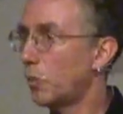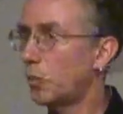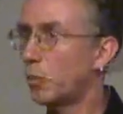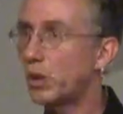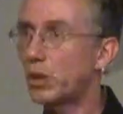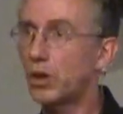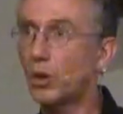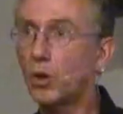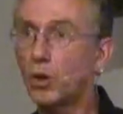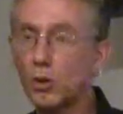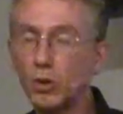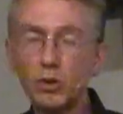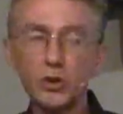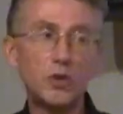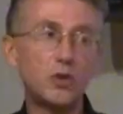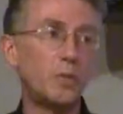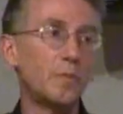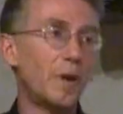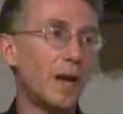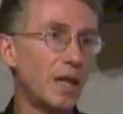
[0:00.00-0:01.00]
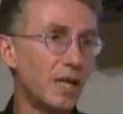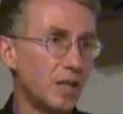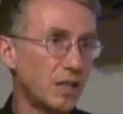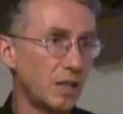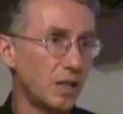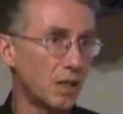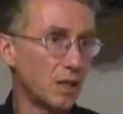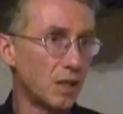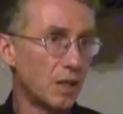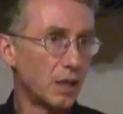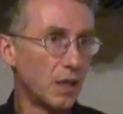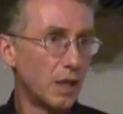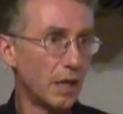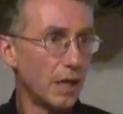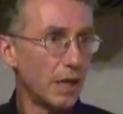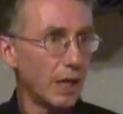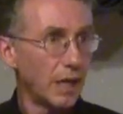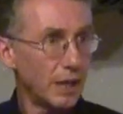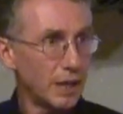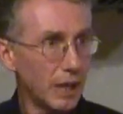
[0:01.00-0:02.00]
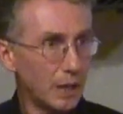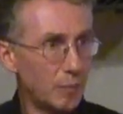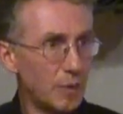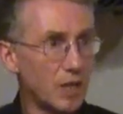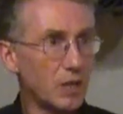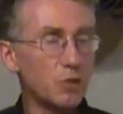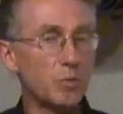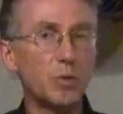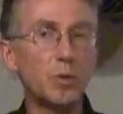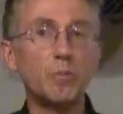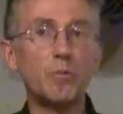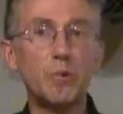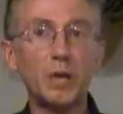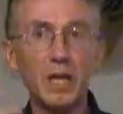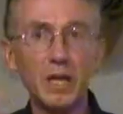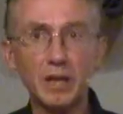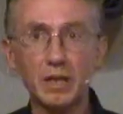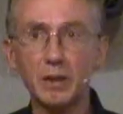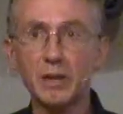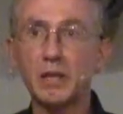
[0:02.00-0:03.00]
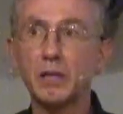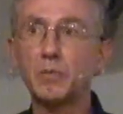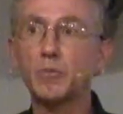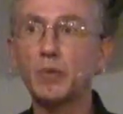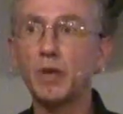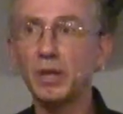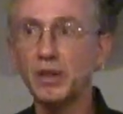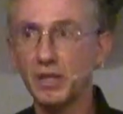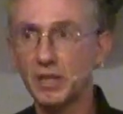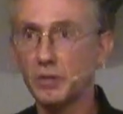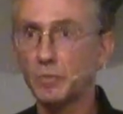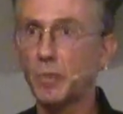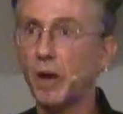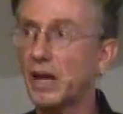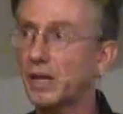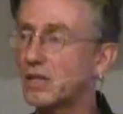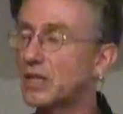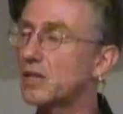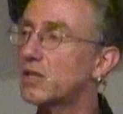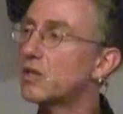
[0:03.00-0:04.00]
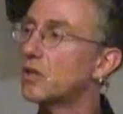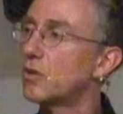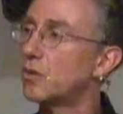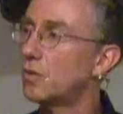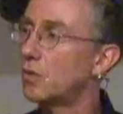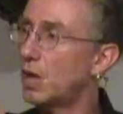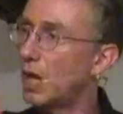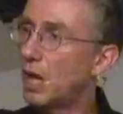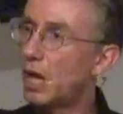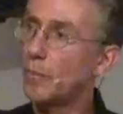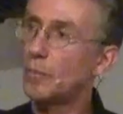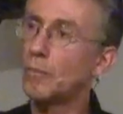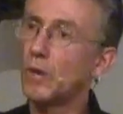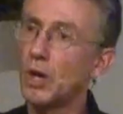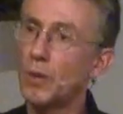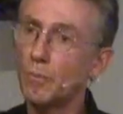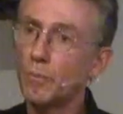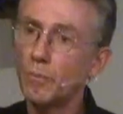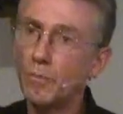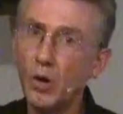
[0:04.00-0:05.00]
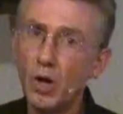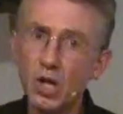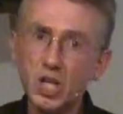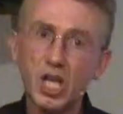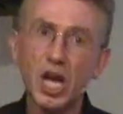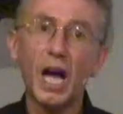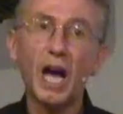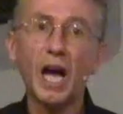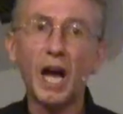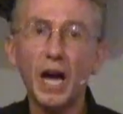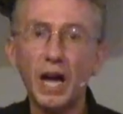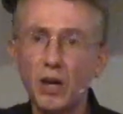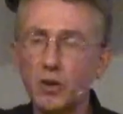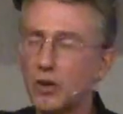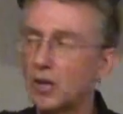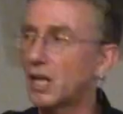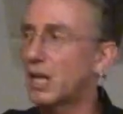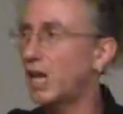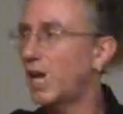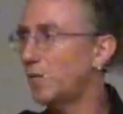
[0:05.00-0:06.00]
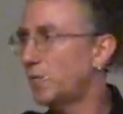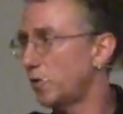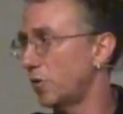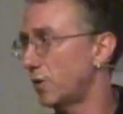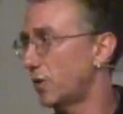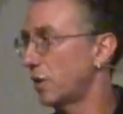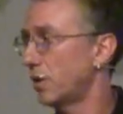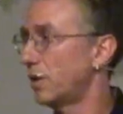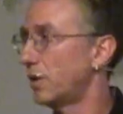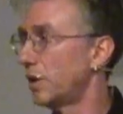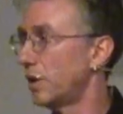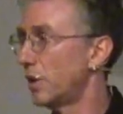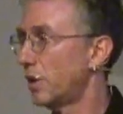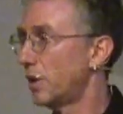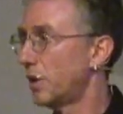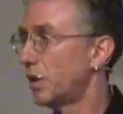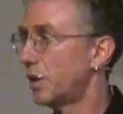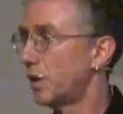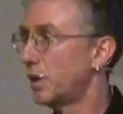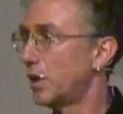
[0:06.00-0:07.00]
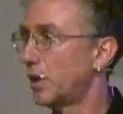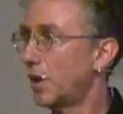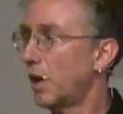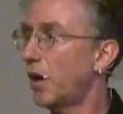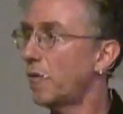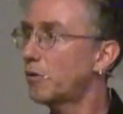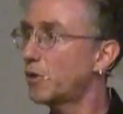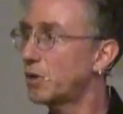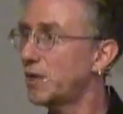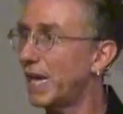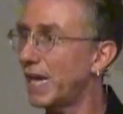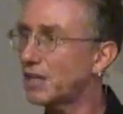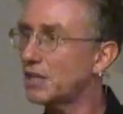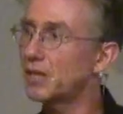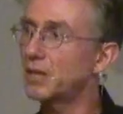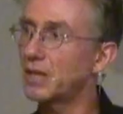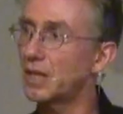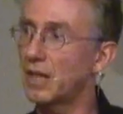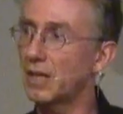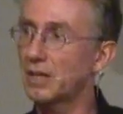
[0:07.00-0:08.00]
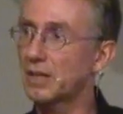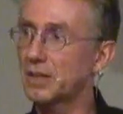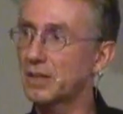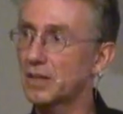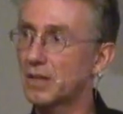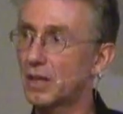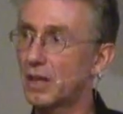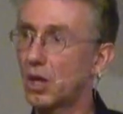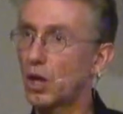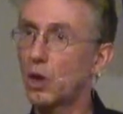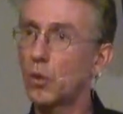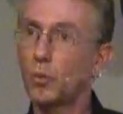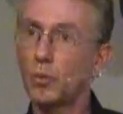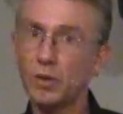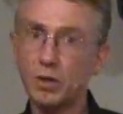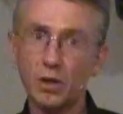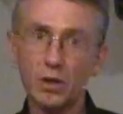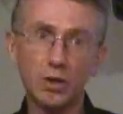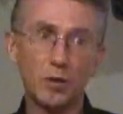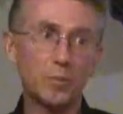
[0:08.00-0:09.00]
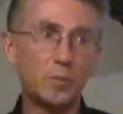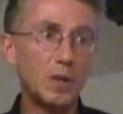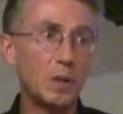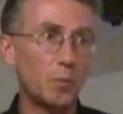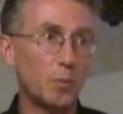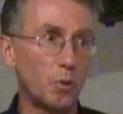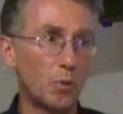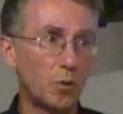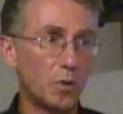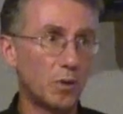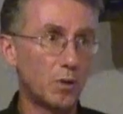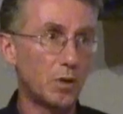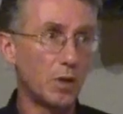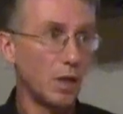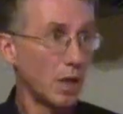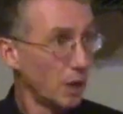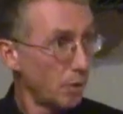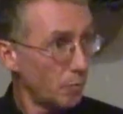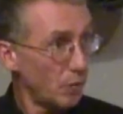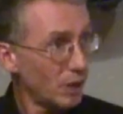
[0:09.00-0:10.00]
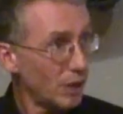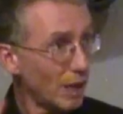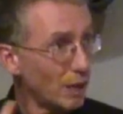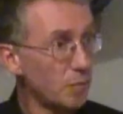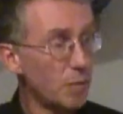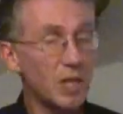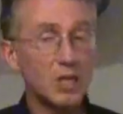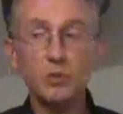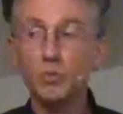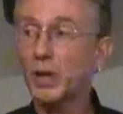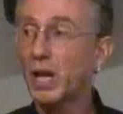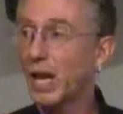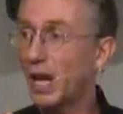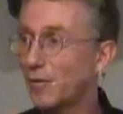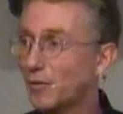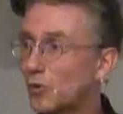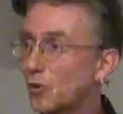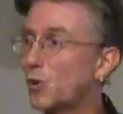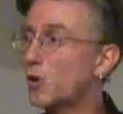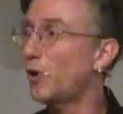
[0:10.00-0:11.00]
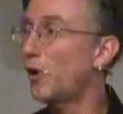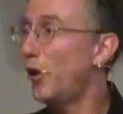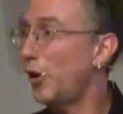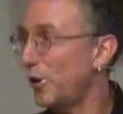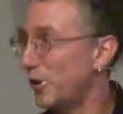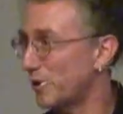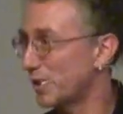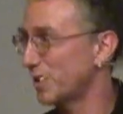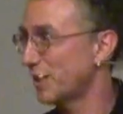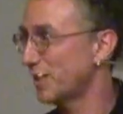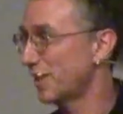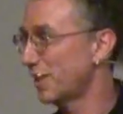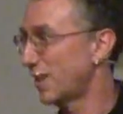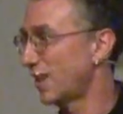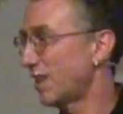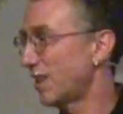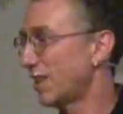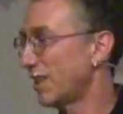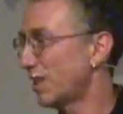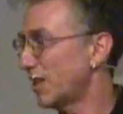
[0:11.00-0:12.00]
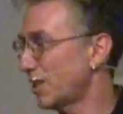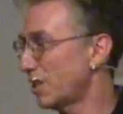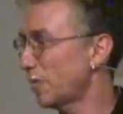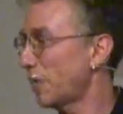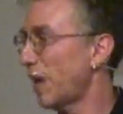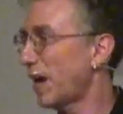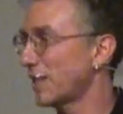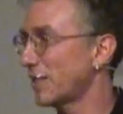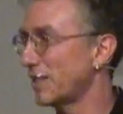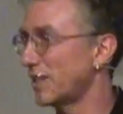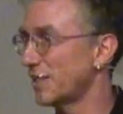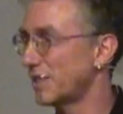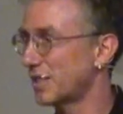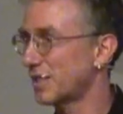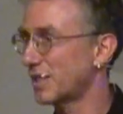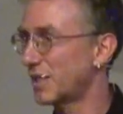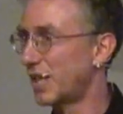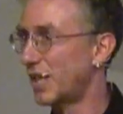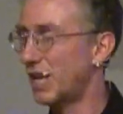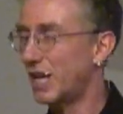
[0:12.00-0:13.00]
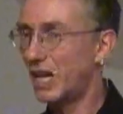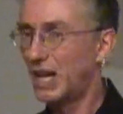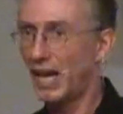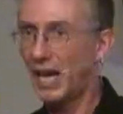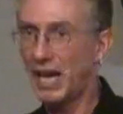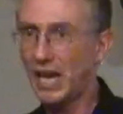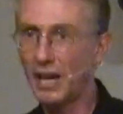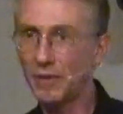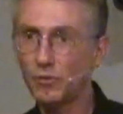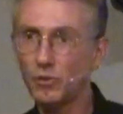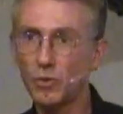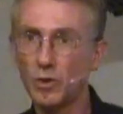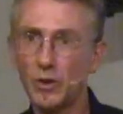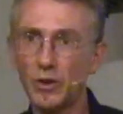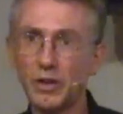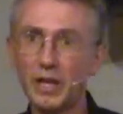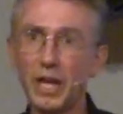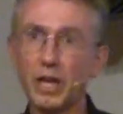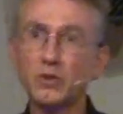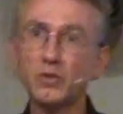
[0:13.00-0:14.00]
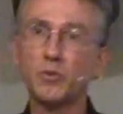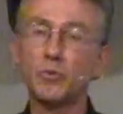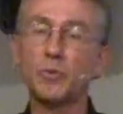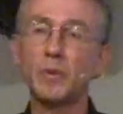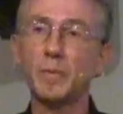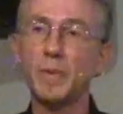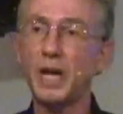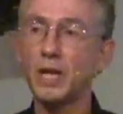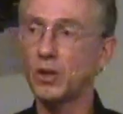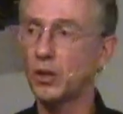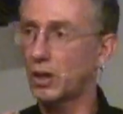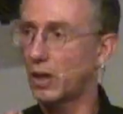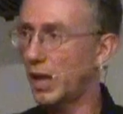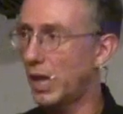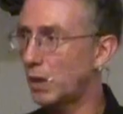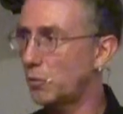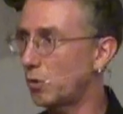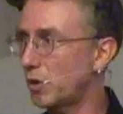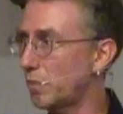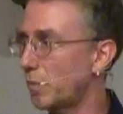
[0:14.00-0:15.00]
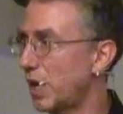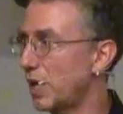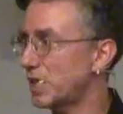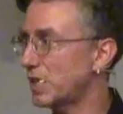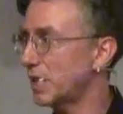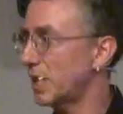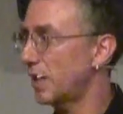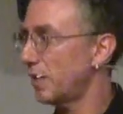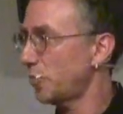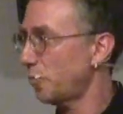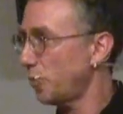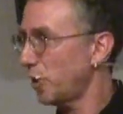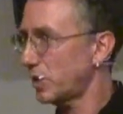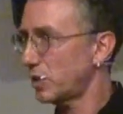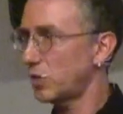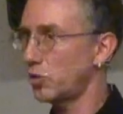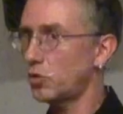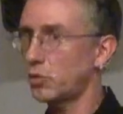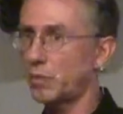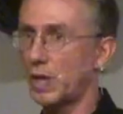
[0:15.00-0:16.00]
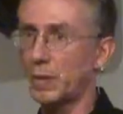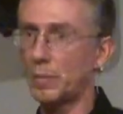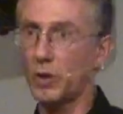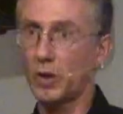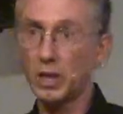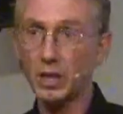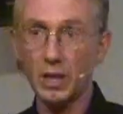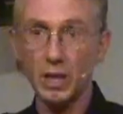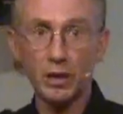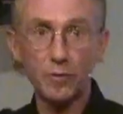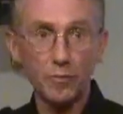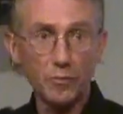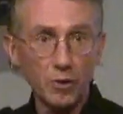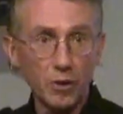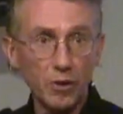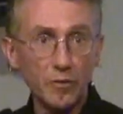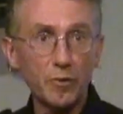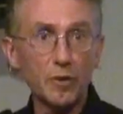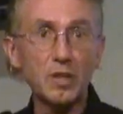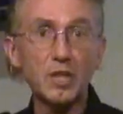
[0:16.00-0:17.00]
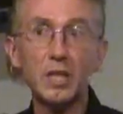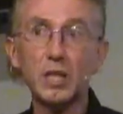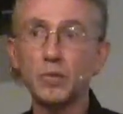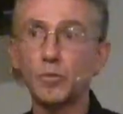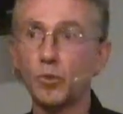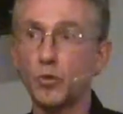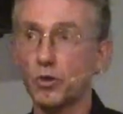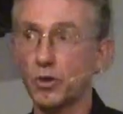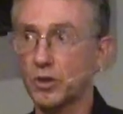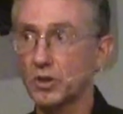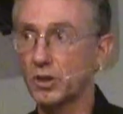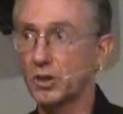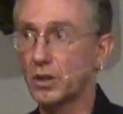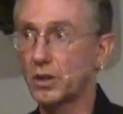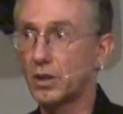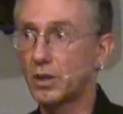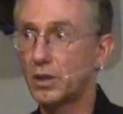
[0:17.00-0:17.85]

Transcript: with the whole humanity. And that means we can bring this practice to a much higher level of connectedness with other people. But that means we have to learn this practice. I have to learn how to remain aligned with myself, present to my body, in front of a keyboard.